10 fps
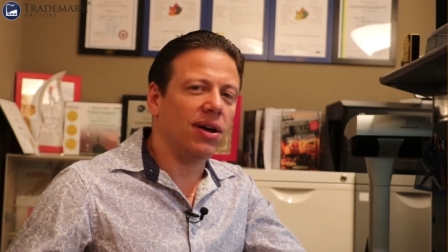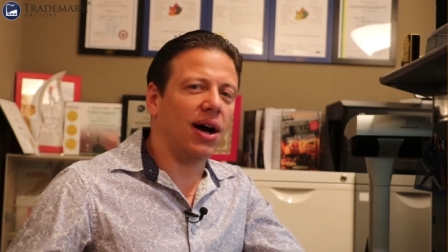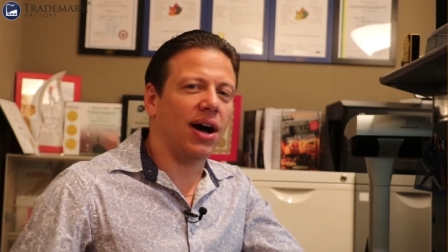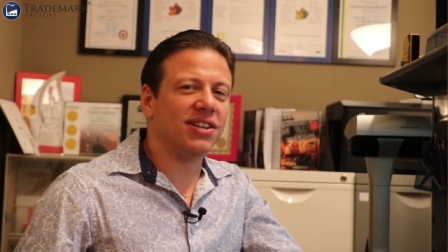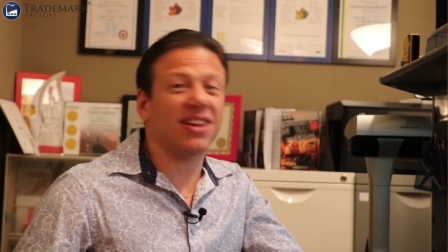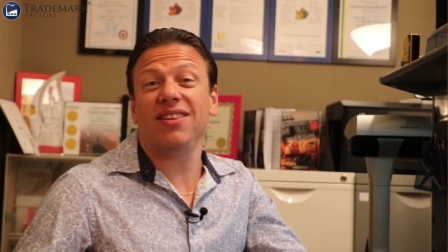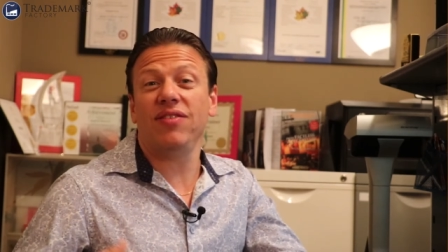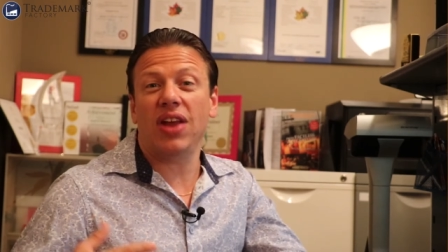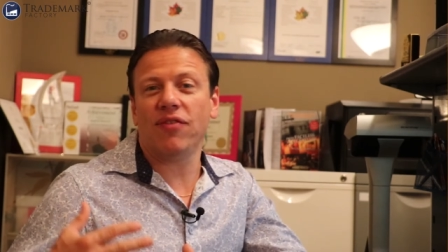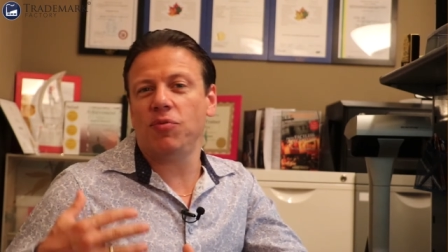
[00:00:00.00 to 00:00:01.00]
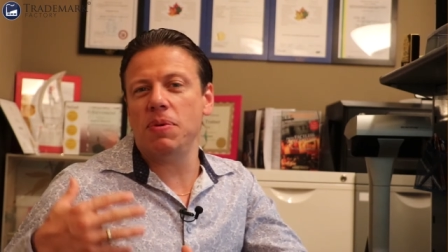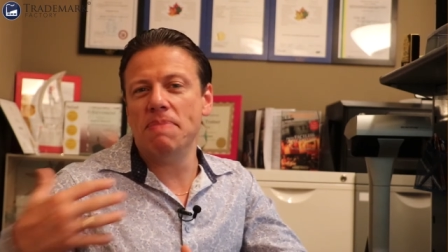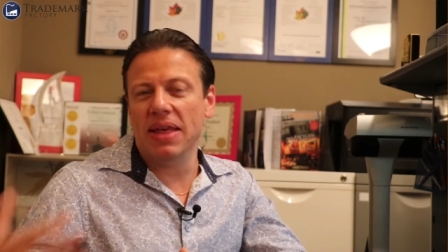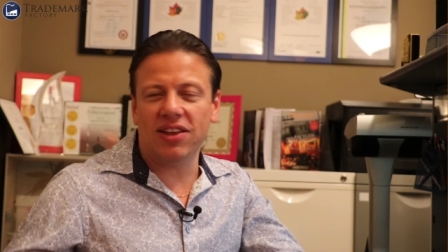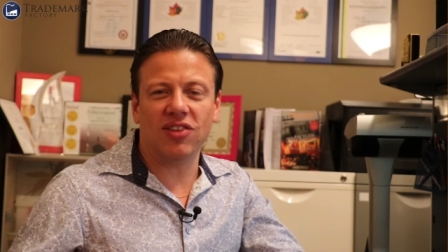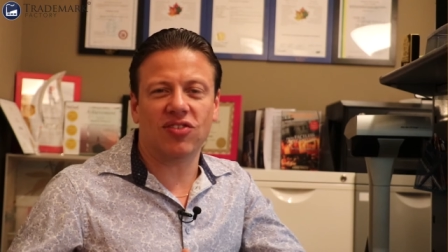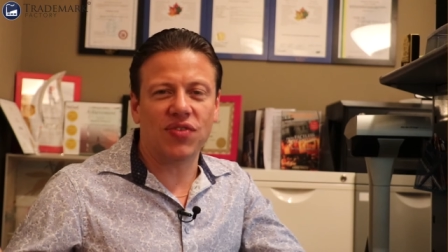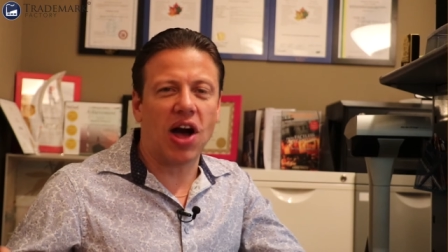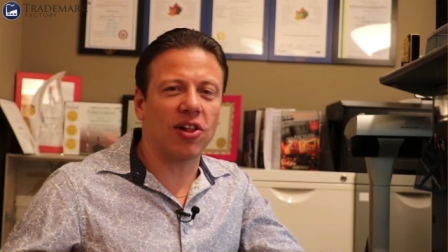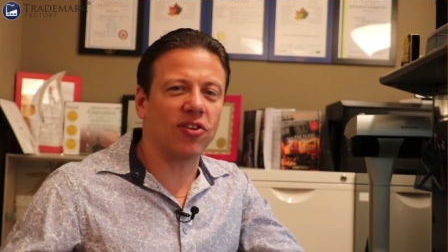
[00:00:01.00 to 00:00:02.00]
Uh, it doesn't even have to be millions of
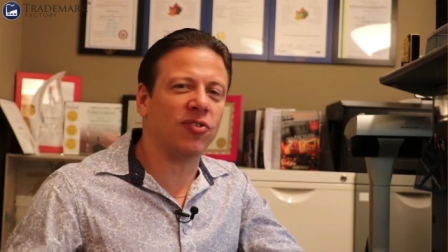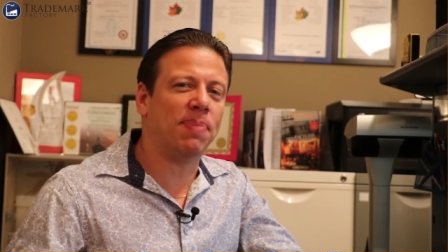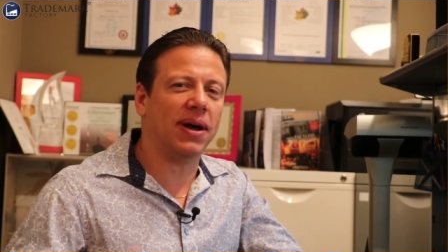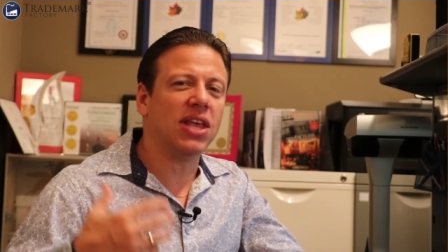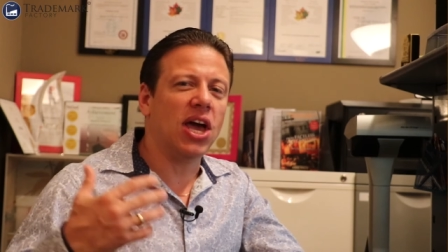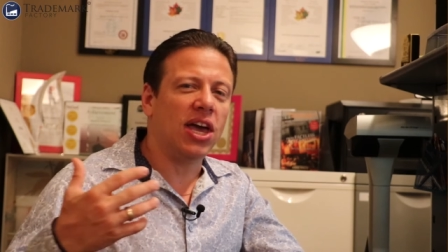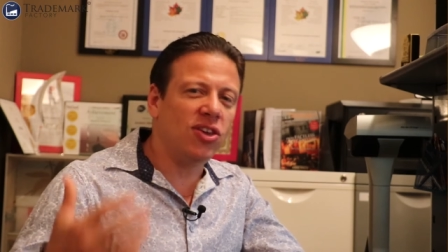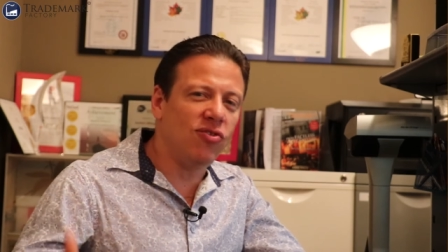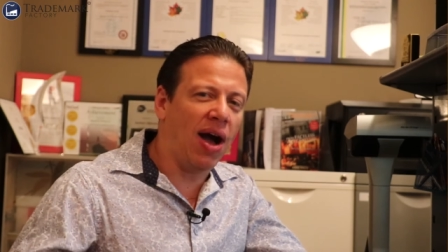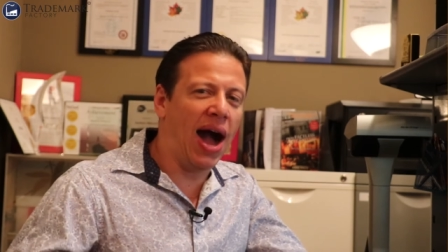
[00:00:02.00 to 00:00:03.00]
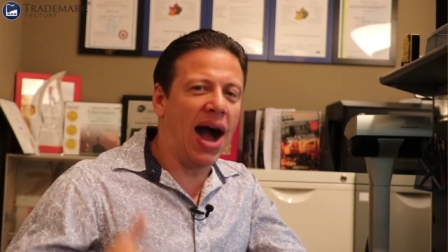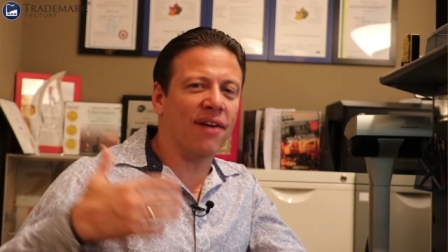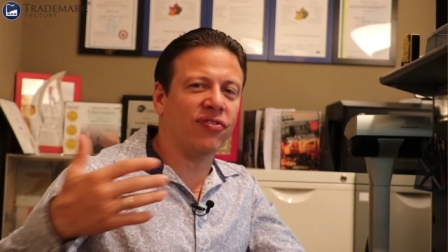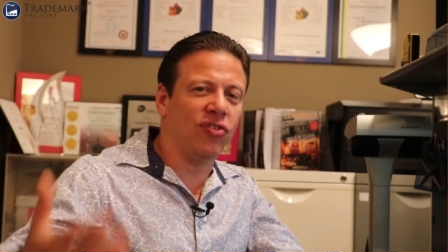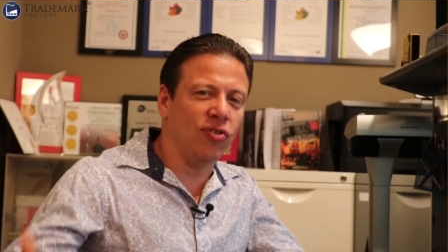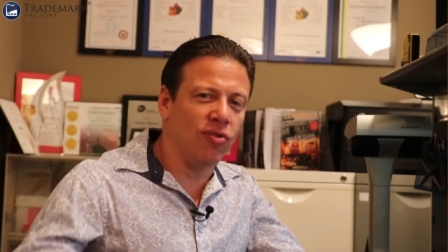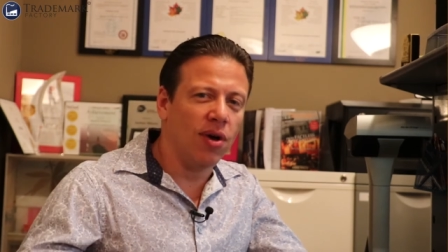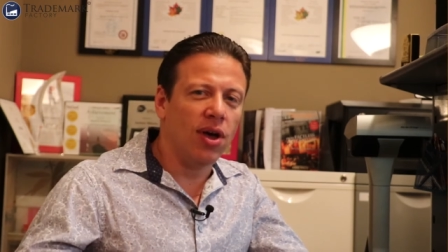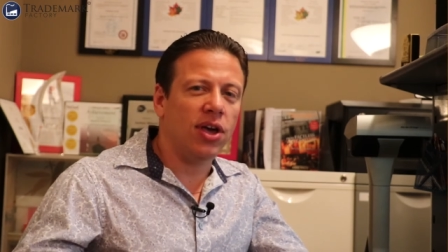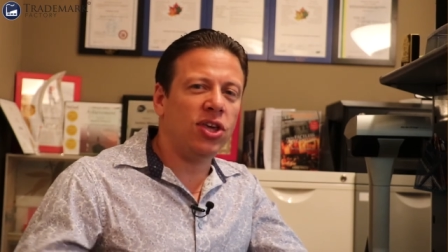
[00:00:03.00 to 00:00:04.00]
dollars, but you have to
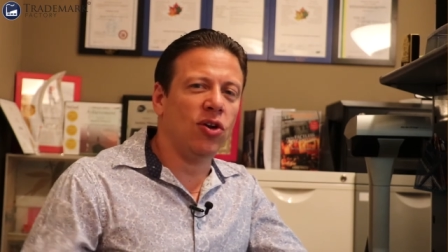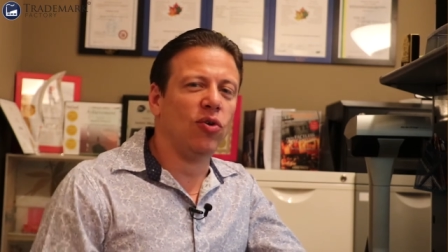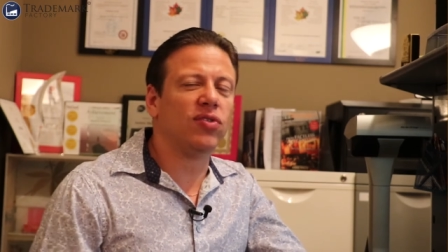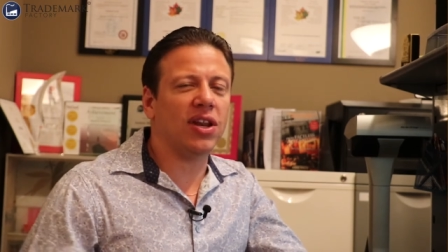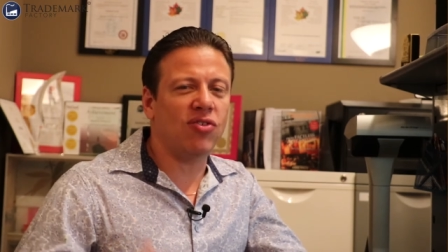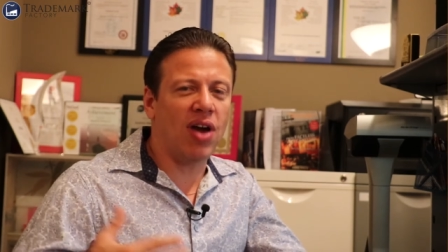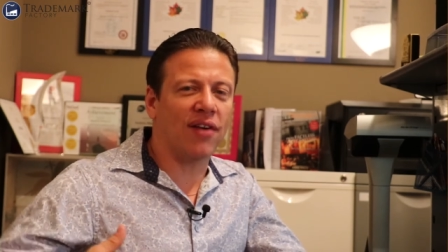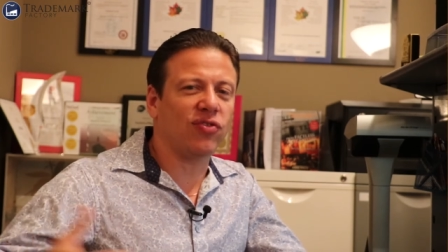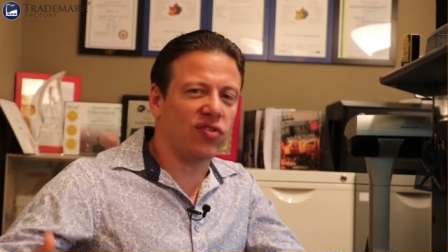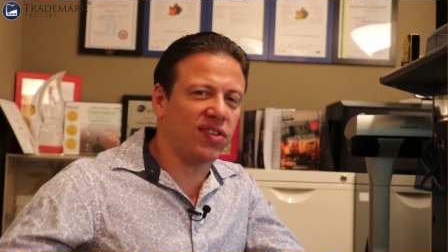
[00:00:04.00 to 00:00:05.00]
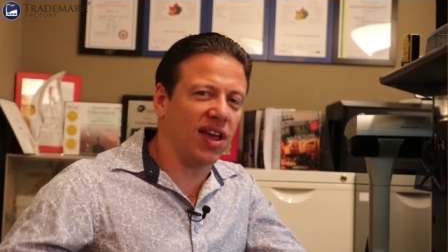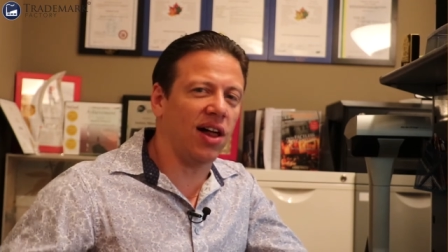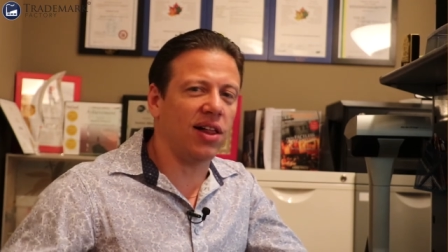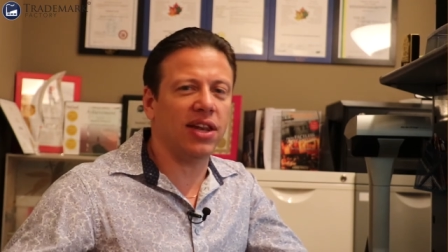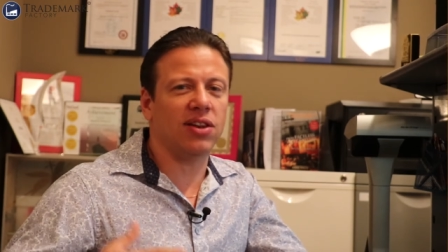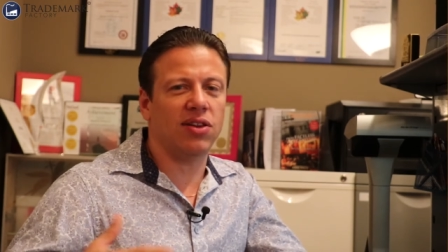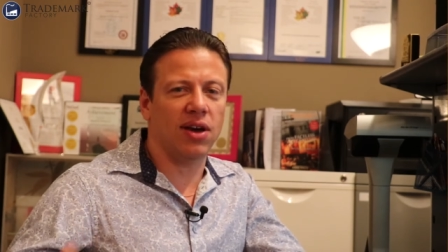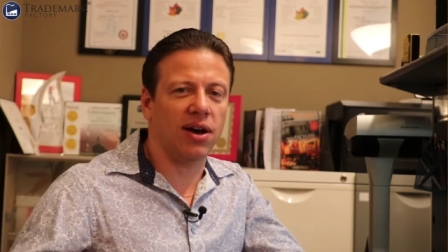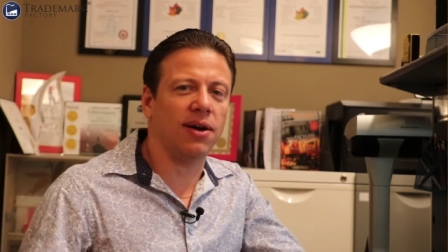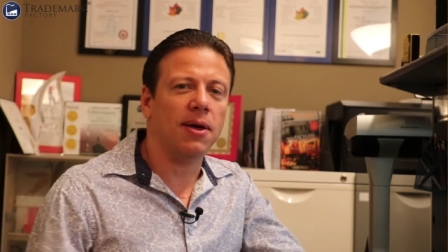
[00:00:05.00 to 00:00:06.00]
use and you have to sell and
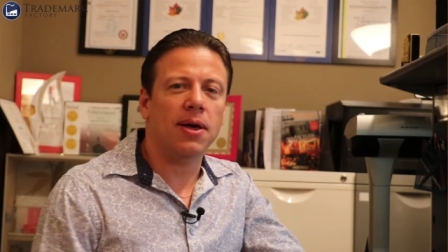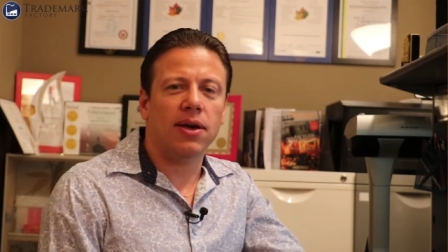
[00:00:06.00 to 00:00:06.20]
uh,